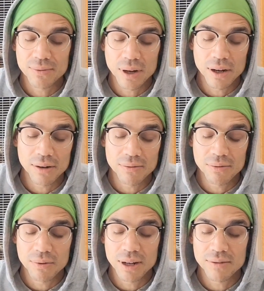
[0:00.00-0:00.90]

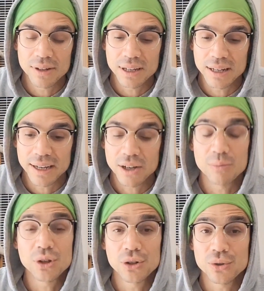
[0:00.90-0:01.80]
of living in a
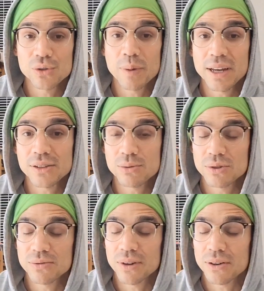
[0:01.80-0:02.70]
communal space
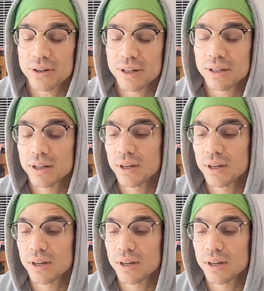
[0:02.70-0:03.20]
was very